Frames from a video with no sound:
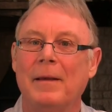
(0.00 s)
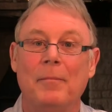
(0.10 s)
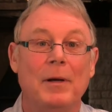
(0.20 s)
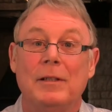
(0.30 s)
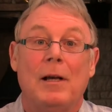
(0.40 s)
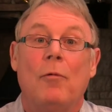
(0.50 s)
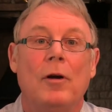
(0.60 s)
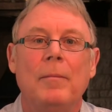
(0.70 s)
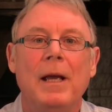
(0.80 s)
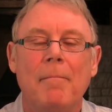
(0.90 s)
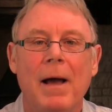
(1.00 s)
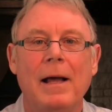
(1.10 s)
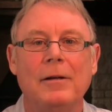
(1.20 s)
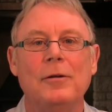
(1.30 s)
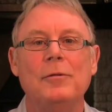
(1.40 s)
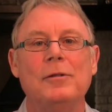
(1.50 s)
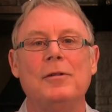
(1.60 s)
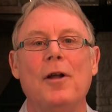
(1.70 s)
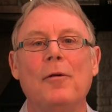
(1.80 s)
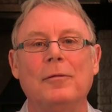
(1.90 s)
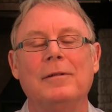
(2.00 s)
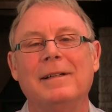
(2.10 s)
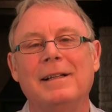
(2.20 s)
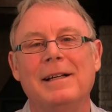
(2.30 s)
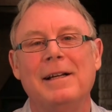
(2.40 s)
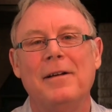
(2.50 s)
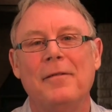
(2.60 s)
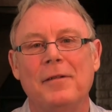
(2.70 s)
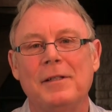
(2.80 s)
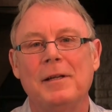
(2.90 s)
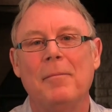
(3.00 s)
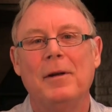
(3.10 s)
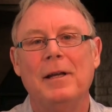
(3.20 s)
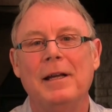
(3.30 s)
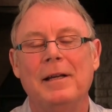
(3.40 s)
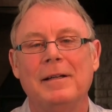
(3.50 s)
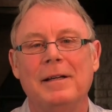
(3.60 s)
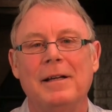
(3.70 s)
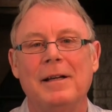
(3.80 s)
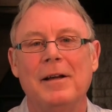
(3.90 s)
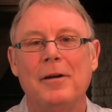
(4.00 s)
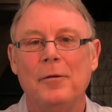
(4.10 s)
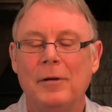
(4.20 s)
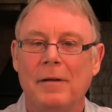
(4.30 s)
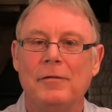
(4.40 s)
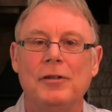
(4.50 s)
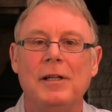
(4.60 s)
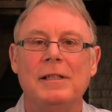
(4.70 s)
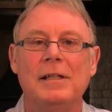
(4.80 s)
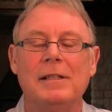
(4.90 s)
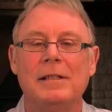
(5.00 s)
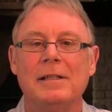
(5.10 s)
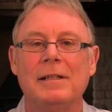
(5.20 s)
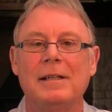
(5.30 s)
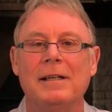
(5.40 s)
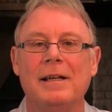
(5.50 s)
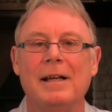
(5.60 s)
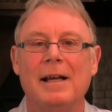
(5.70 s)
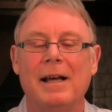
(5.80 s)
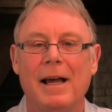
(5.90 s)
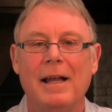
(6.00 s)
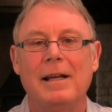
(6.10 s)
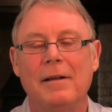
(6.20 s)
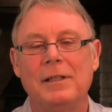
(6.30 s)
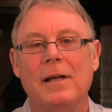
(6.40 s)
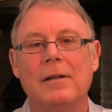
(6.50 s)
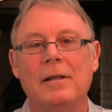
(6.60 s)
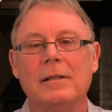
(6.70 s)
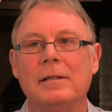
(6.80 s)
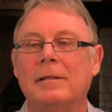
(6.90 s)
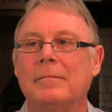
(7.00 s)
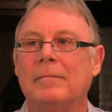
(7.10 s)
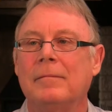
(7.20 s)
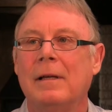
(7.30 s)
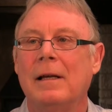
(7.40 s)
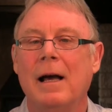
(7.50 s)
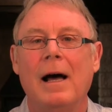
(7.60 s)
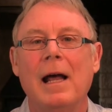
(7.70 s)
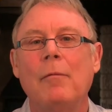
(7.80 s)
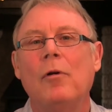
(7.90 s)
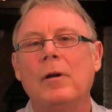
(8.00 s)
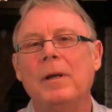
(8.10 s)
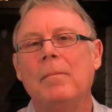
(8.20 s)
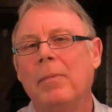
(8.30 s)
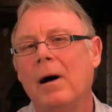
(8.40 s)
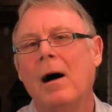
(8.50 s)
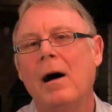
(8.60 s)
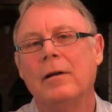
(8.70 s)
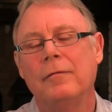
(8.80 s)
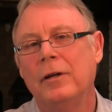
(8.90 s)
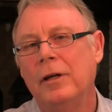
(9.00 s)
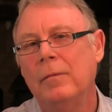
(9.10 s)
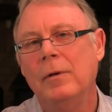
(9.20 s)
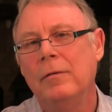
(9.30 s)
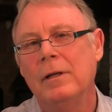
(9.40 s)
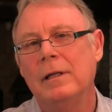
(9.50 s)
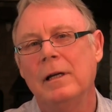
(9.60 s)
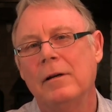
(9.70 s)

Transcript: Because I want to be a man who's known for somebody who loves Jesus and loves others. And I want to be part of a community,